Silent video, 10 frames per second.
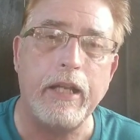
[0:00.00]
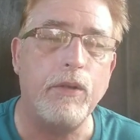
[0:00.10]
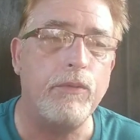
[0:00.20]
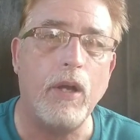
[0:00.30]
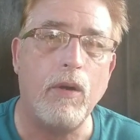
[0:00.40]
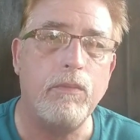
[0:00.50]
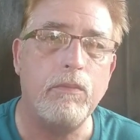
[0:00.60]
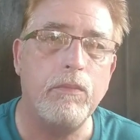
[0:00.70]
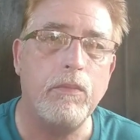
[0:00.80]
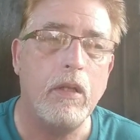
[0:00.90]
I don't
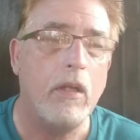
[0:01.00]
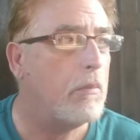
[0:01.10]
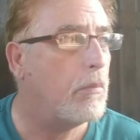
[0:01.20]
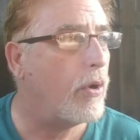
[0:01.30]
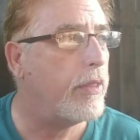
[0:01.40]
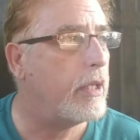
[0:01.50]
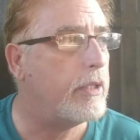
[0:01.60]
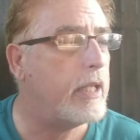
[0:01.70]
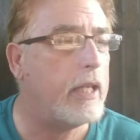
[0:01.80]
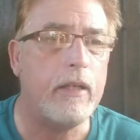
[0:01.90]
know. More
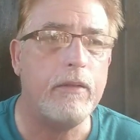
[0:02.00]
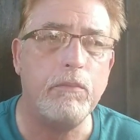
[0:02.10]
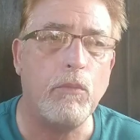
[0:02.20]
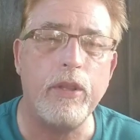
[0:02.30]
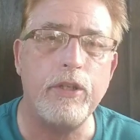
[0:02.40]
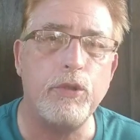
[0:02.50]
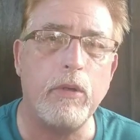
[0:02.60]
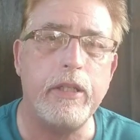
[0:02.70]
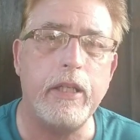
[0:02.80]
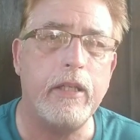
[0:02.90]
than 10, more than
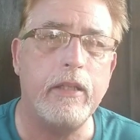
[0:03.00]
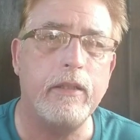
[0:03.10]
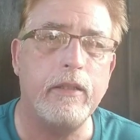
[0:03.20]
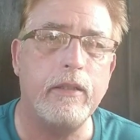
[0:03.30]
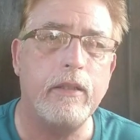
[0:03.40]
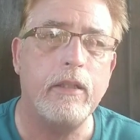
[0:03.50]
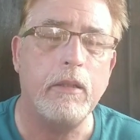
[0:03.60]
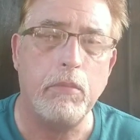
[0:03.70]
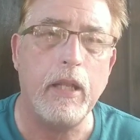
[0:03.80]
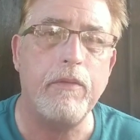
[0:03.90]
20.
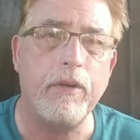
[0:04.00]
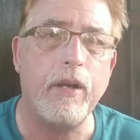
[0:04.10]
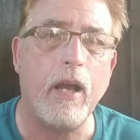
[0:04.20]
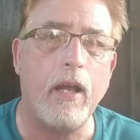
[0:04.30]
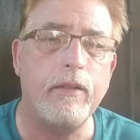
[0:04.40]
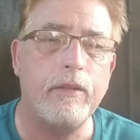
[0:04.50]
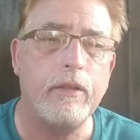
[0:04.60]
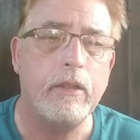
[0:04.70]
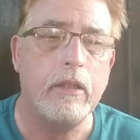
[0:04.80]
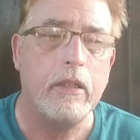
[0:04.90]
Believe it or not.
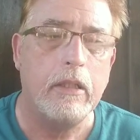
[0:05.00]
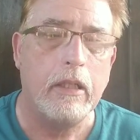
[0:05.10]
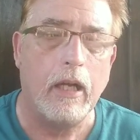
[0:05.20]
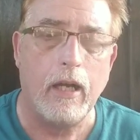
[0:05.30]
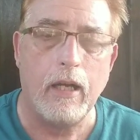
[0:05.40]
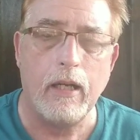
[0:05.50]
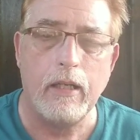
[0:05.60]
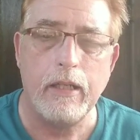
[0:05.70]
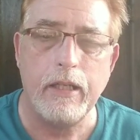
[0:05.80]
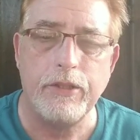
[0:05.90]

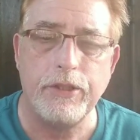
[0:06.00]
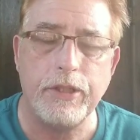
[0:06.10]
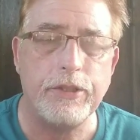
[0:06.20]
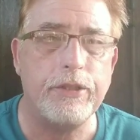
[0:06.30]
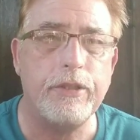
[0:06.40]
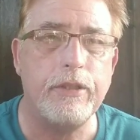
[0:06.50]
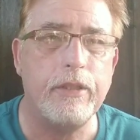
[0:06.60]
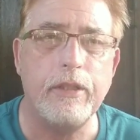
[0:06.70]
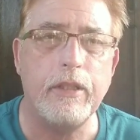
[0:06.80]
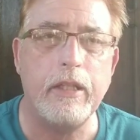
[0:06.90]
It's just,
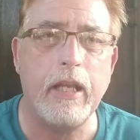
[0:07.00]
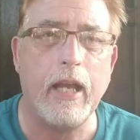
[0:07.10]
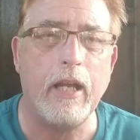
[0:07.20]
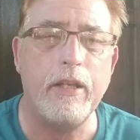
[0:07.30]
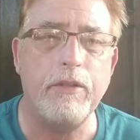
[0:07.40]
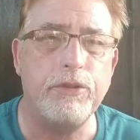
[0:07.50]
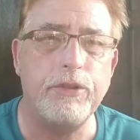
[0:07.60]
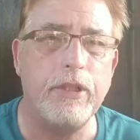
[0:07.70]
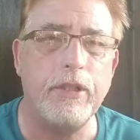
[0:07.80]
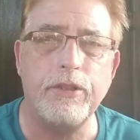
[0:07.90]
yeah,
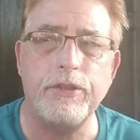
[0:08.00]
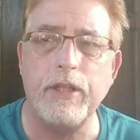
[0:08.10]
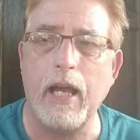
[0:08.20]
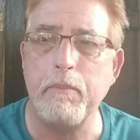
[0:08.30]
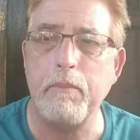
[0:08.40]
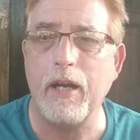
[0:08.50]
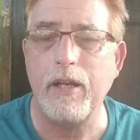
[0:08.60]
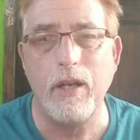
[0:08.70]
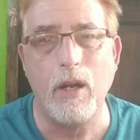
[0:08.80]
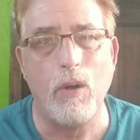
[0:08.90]
it's just
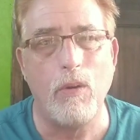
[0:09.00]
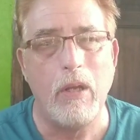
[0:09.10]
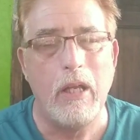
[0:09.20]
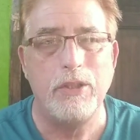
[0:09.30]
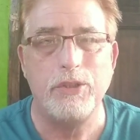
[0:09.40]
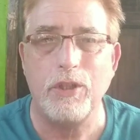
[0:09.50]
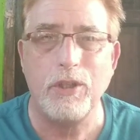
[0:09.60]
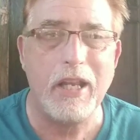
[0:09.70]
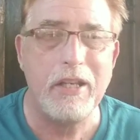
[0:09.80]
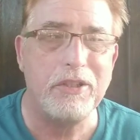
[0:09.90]
nightmare. You know,
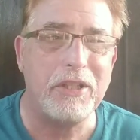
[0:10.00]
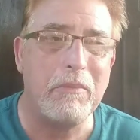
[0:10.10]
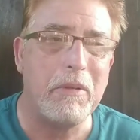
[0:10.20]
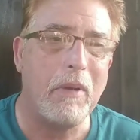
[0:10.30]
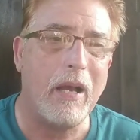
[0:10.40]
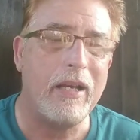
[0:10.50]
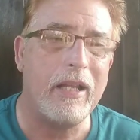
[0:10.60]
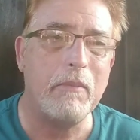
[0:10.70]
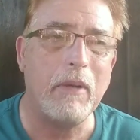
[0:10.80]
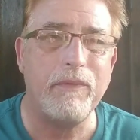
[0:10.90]
"Sir, can you send me
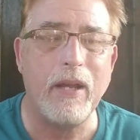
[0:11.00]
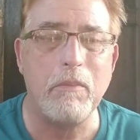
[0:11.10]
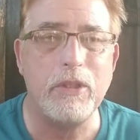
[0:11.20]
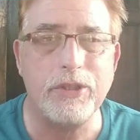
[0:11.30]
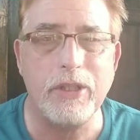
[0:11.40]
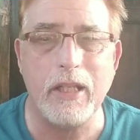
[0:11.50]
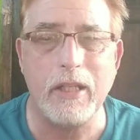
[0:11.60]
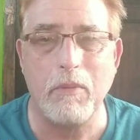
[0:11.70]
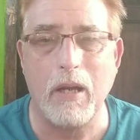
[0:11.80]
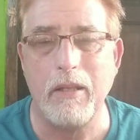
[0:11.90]
money? My family's
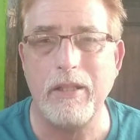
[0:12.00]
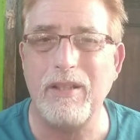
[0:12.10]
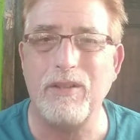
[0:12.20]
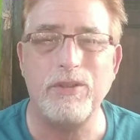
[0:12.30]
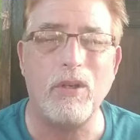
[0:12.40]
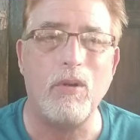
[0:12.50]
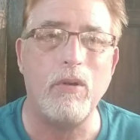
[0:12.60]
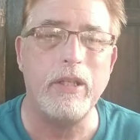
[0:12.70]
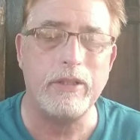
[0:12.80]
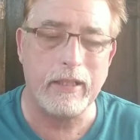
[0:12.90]
sick." It's
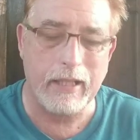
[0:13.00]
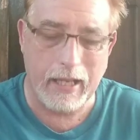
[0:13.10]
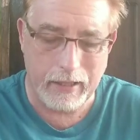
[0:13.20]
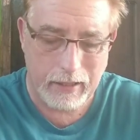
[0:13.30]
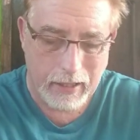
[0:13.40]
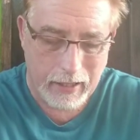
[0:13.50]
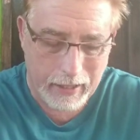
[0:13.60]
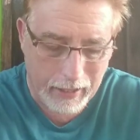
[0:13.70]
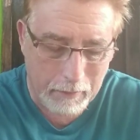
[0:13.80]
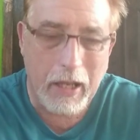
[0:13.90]
always like that.
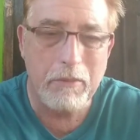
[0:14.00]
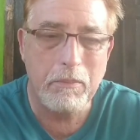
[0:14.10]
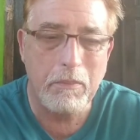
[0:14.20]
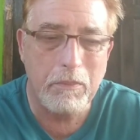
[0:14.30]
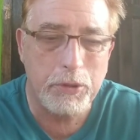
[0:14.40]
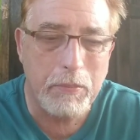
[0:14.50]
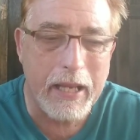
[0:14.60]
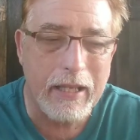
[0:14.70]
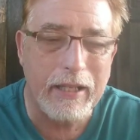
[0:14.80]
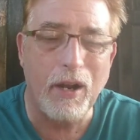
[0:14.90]
And I'm not
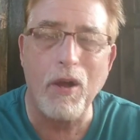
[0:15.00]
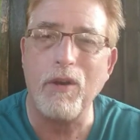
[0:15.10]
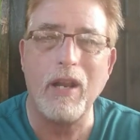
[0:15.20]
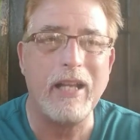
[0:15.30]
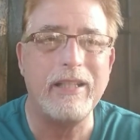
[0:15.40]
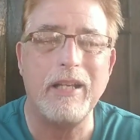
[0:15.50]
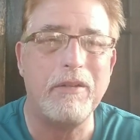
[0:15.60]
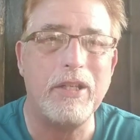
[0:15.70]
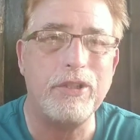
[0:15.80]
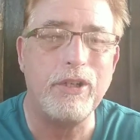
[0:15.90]
speaking that all like
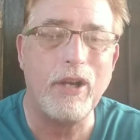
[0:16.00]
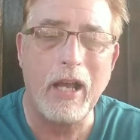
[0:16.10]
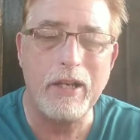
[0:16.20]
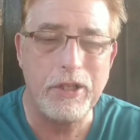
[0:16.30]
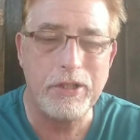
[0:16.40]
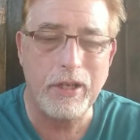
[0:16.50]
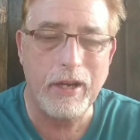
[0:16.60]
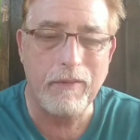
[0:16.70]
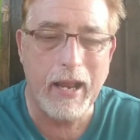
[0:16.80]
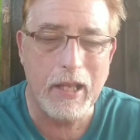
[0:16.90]
that, because they're not.
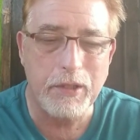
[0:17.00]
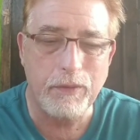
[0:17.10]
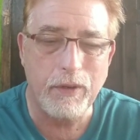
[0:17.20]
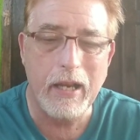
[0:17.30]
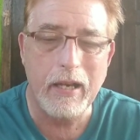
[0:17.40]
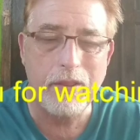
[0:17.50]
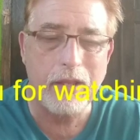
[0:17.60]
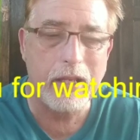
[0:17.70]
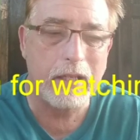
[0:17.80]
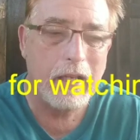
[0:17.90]
Chicha never asked for
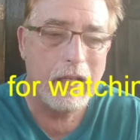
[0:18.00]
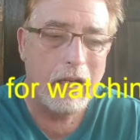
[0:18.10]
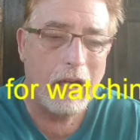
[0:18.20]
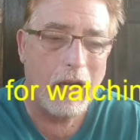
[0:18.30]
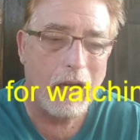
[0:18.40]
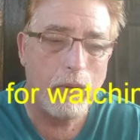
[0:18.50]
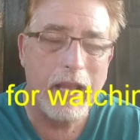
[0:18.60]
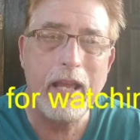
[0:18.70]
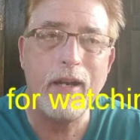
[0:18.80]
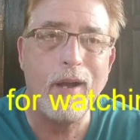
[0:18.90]
anything.
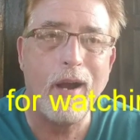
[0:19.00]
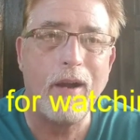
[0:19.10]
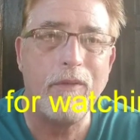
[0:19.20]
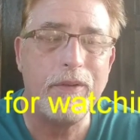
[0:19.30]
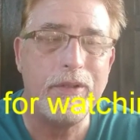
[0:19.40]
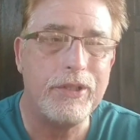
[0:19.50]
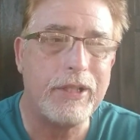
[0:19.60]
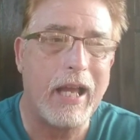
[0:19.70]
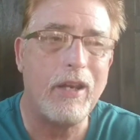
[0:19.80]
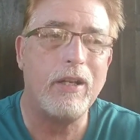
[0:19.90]
We hit it off and
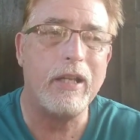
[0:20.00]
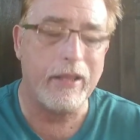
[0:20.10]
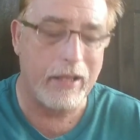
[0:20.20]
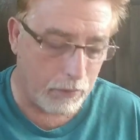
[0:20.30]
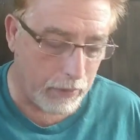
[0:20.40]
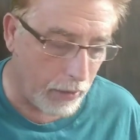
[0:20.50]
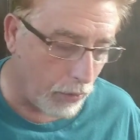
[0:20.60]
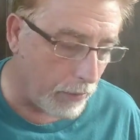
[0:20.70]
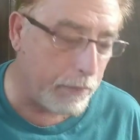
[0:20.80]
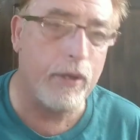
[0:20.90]
just got lucky that
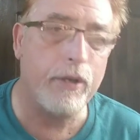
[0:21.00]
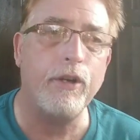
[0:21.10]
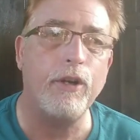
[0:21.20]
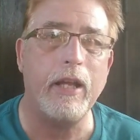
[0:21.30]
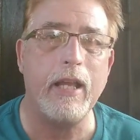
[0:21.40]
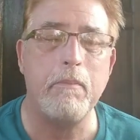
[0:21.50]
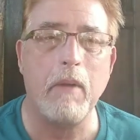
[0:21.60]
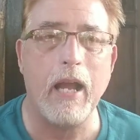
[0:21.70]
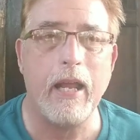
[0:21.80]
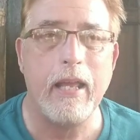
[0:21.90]
way. Lord put her
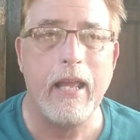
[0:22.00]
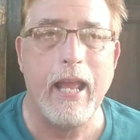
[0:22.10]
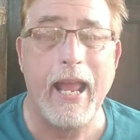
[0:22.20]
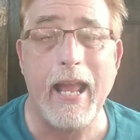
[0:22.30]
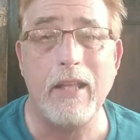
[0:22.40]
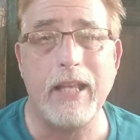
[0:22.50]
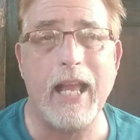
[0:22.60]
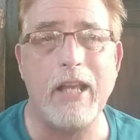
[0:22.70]
in my hands.